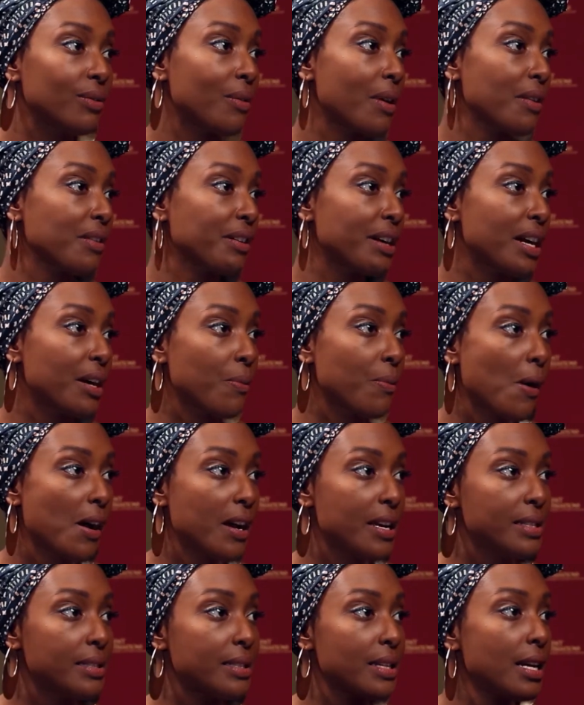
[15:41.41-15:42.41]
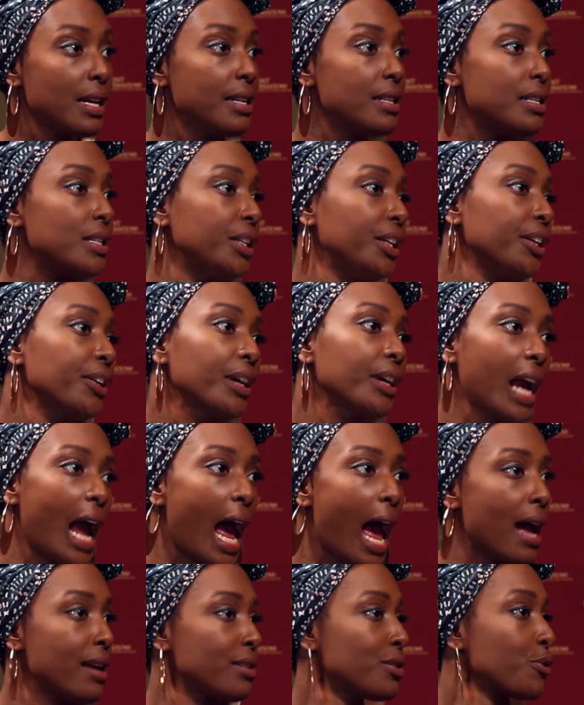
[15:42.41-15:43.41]
whether it was tear
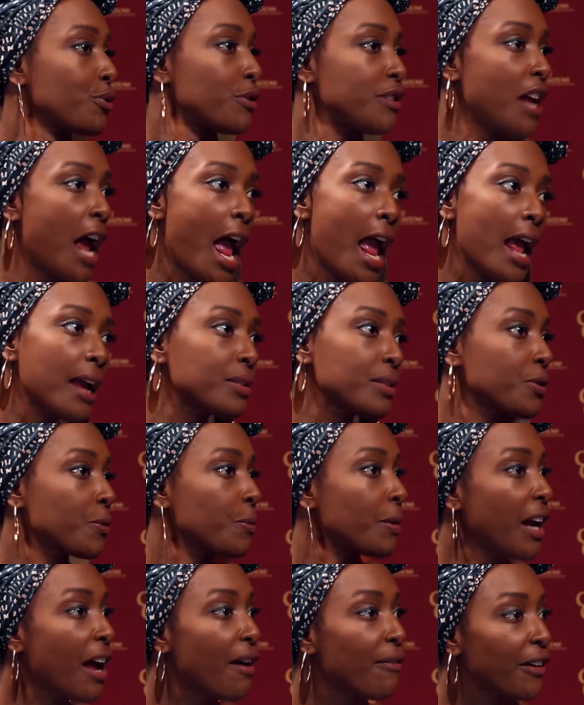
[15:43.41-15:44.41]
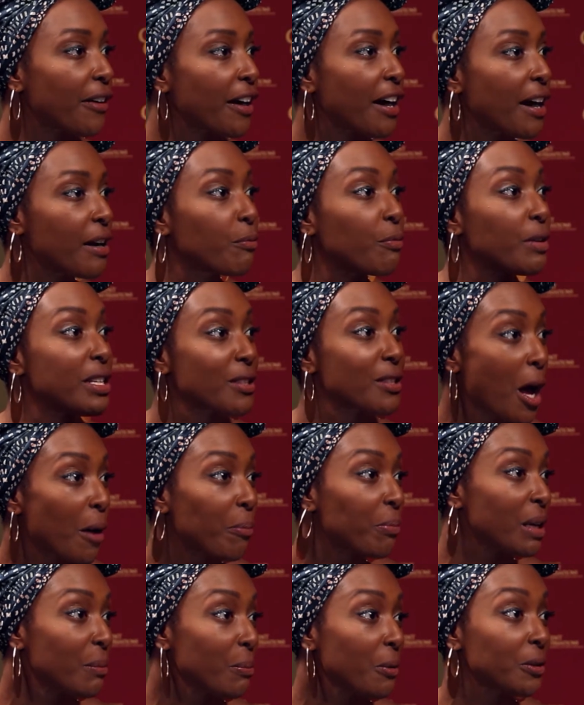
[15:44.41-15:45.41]
gas or tanks or whatever. And we saw
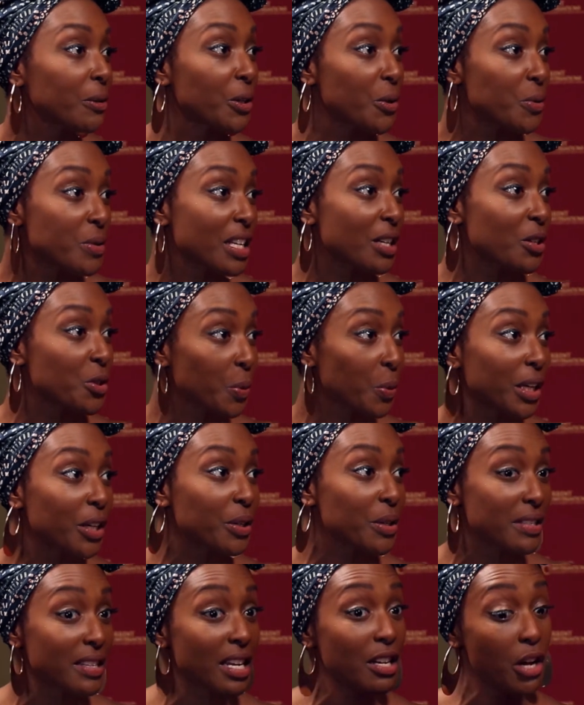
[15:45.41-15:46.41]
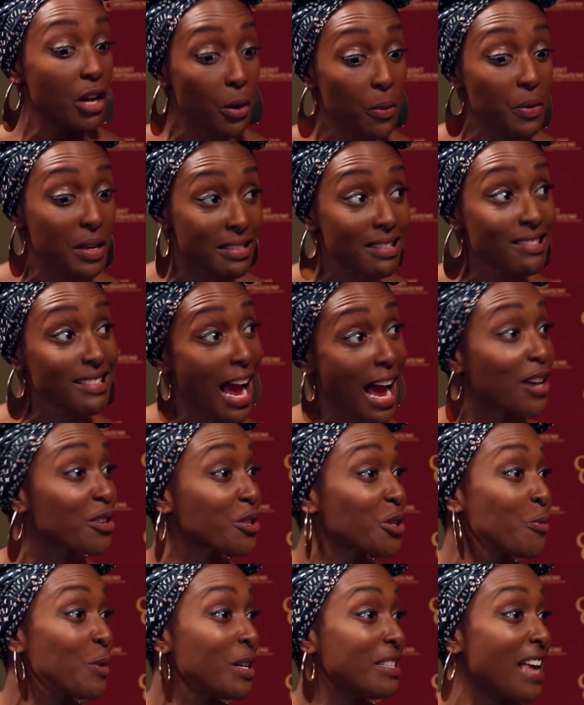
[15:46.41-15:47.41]
people using Twitter to say, no, this is
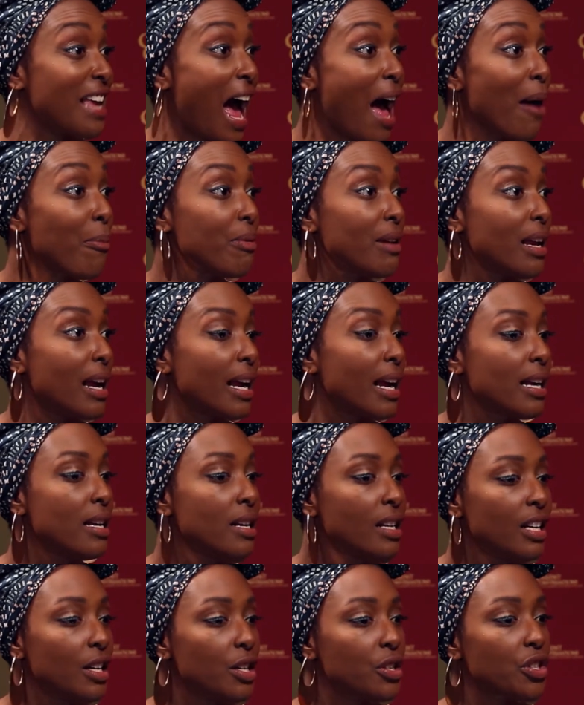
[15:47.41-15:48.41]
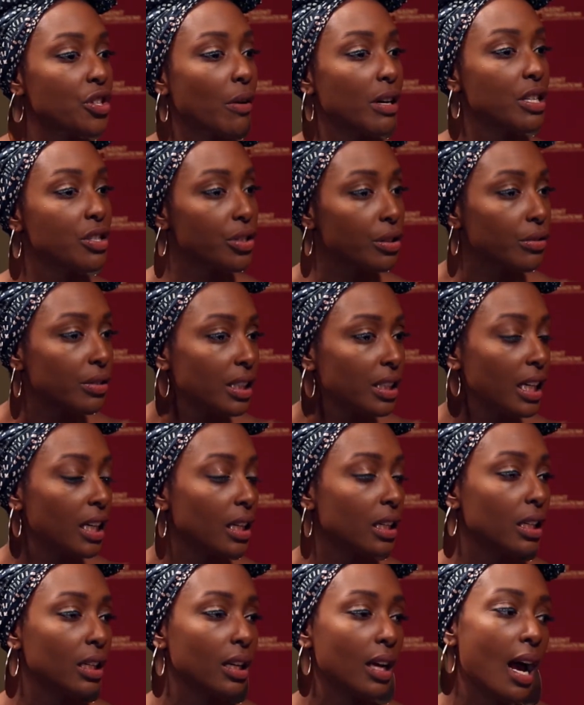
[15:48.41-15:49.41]
actually what's happening. So I do
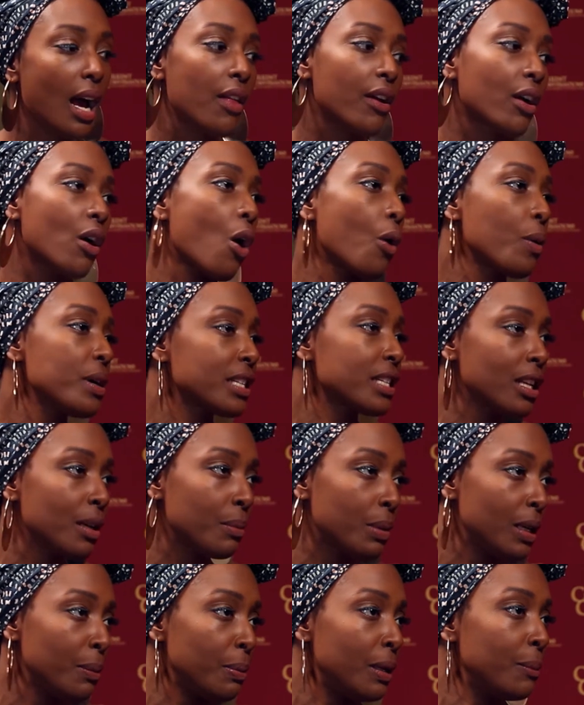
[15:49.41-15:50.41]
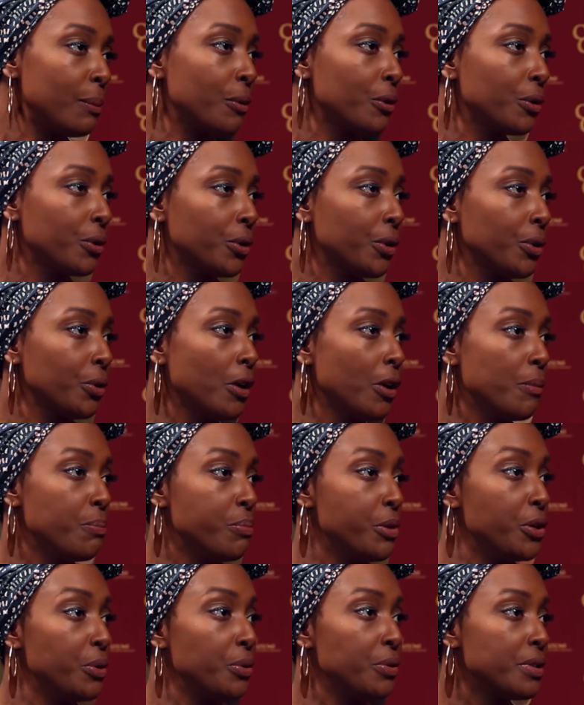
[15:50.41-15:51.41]
think there are always going to be people who
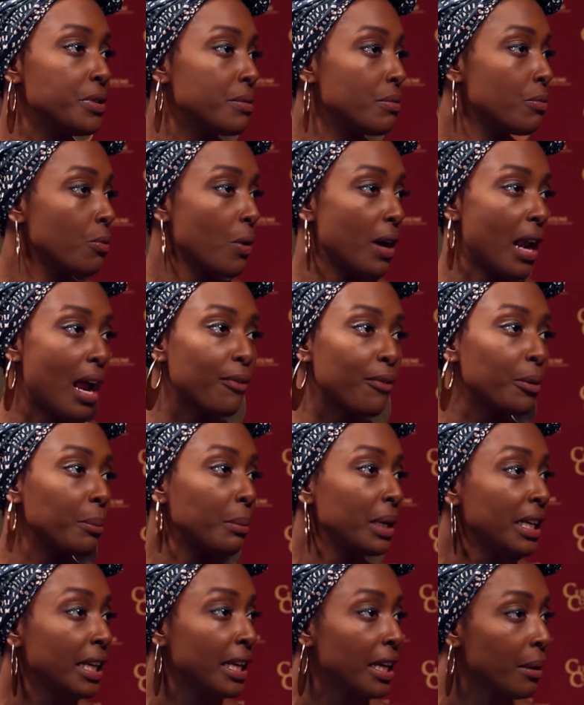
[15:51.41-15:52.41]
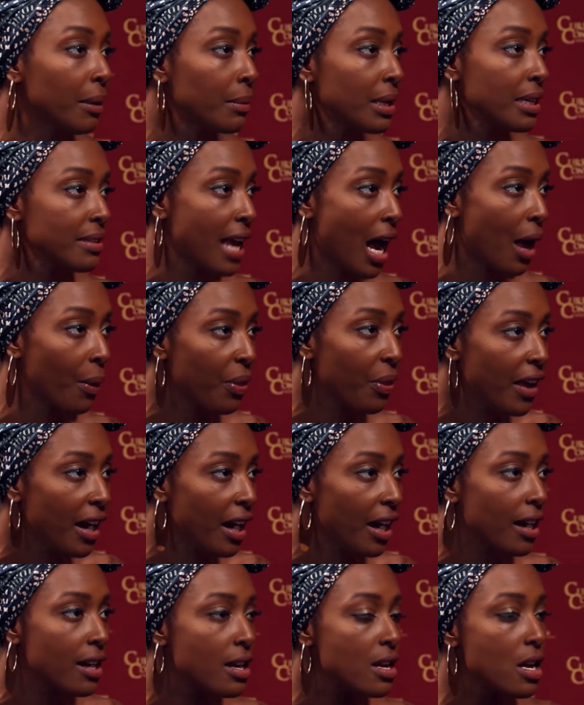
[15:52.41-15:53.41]
abuse whatever medium is out
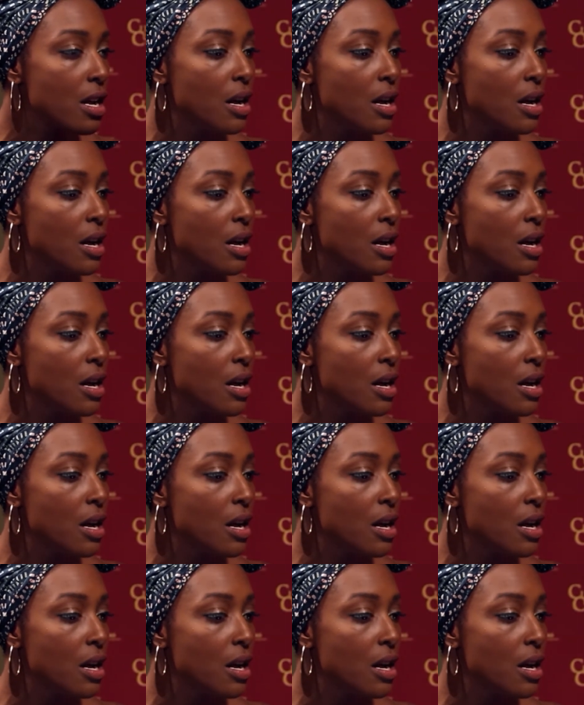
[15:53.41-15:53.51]
there.